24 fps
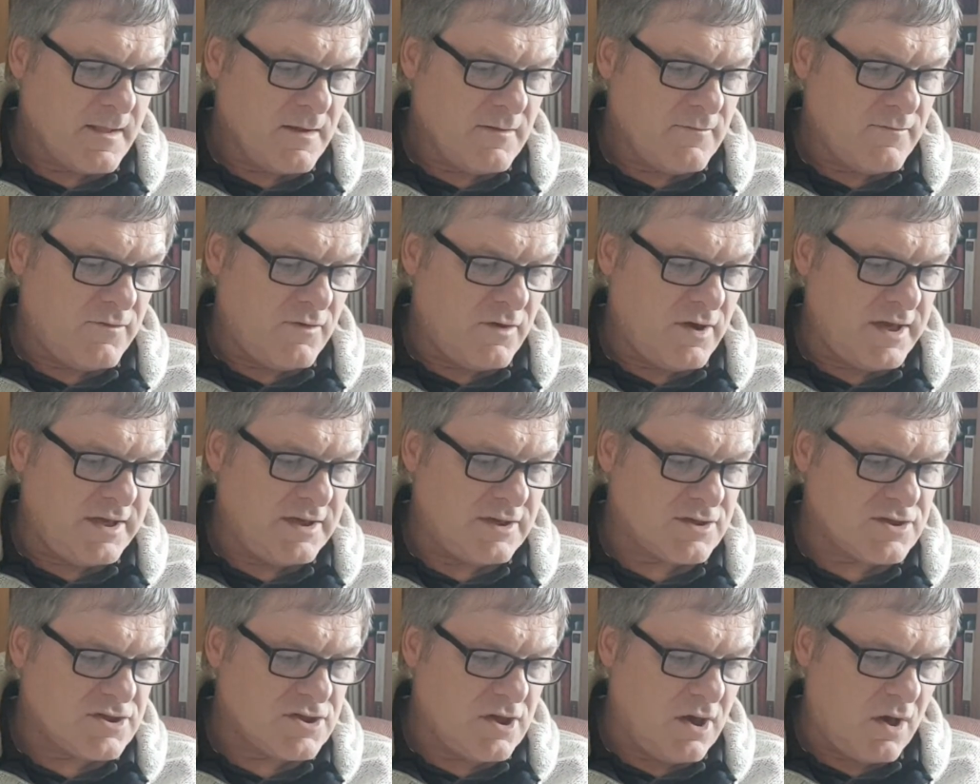For he
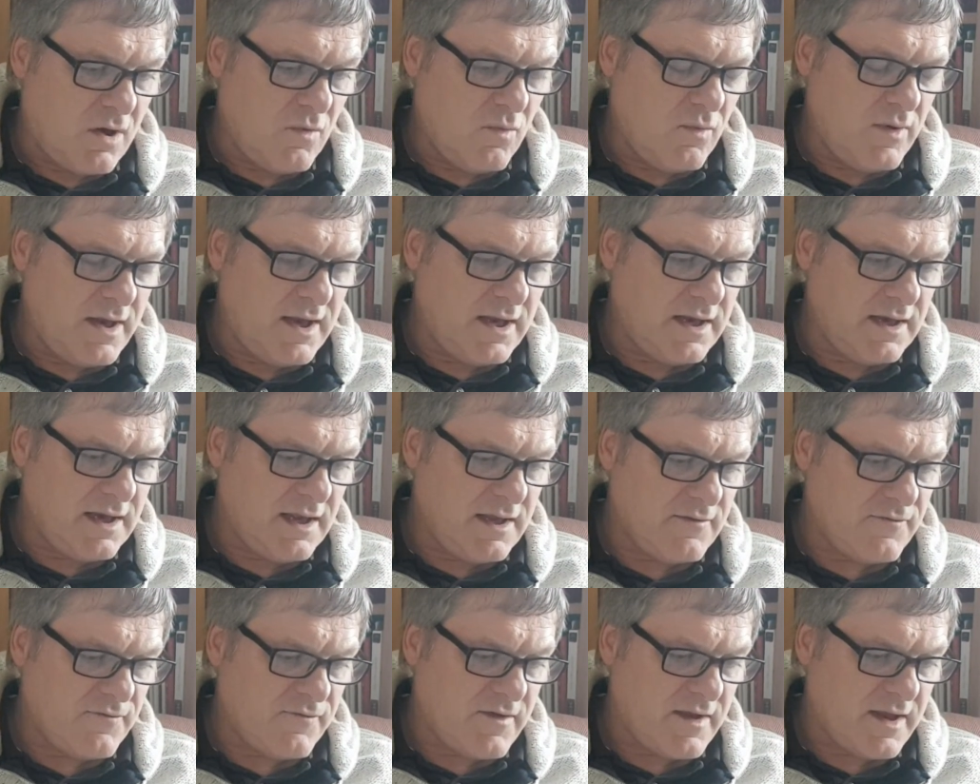does not willingly
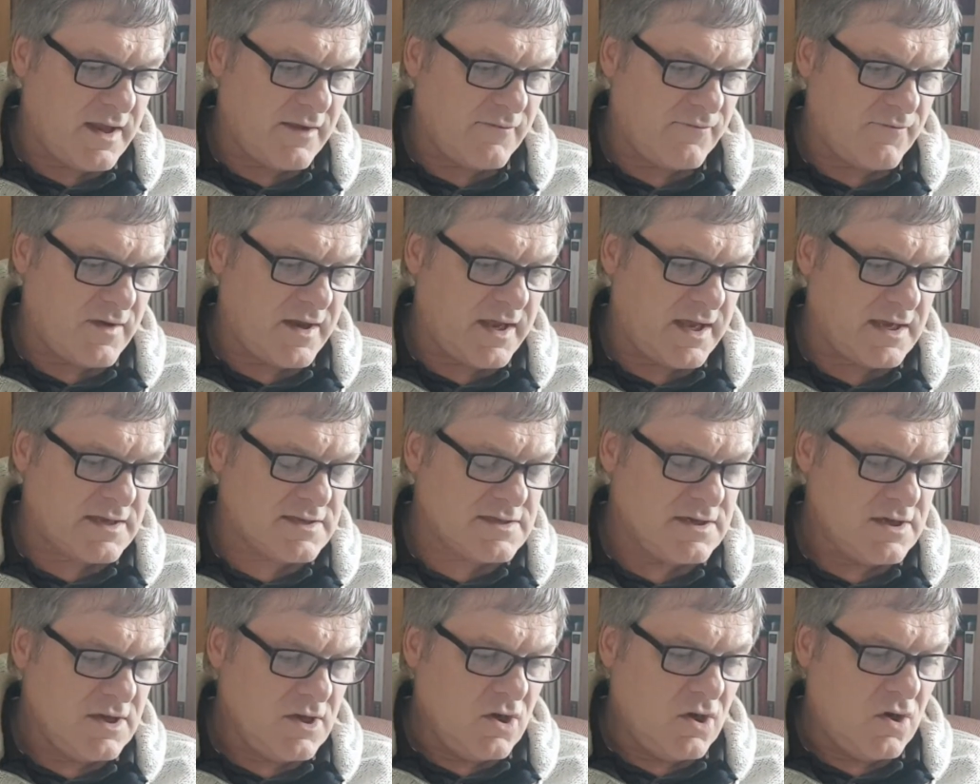
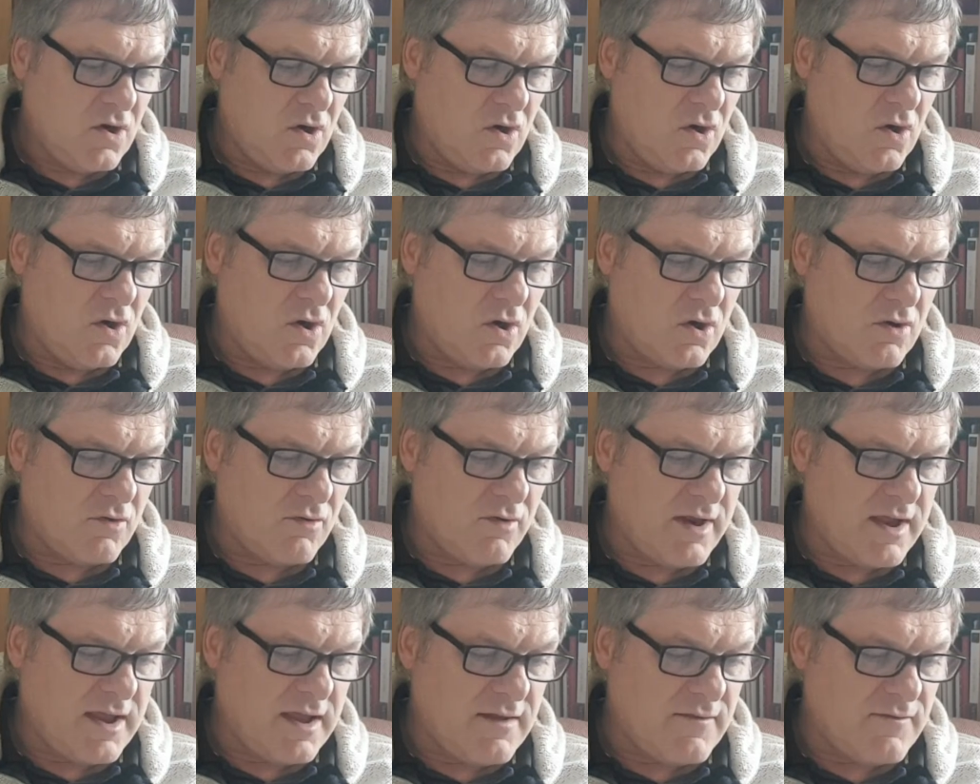afflict or
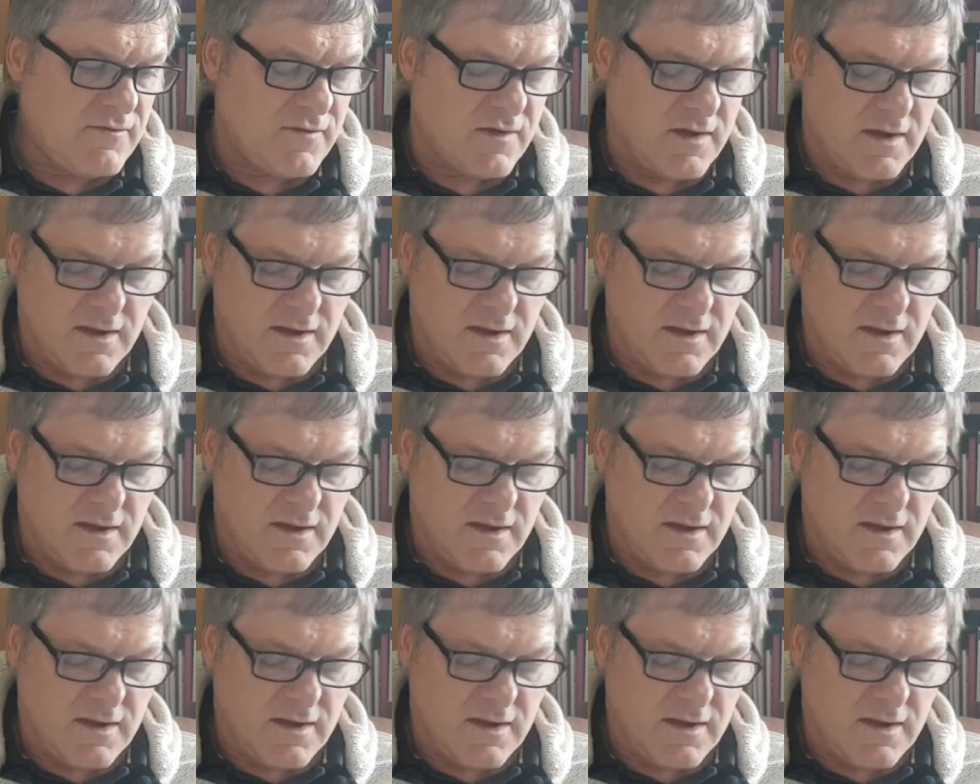grieve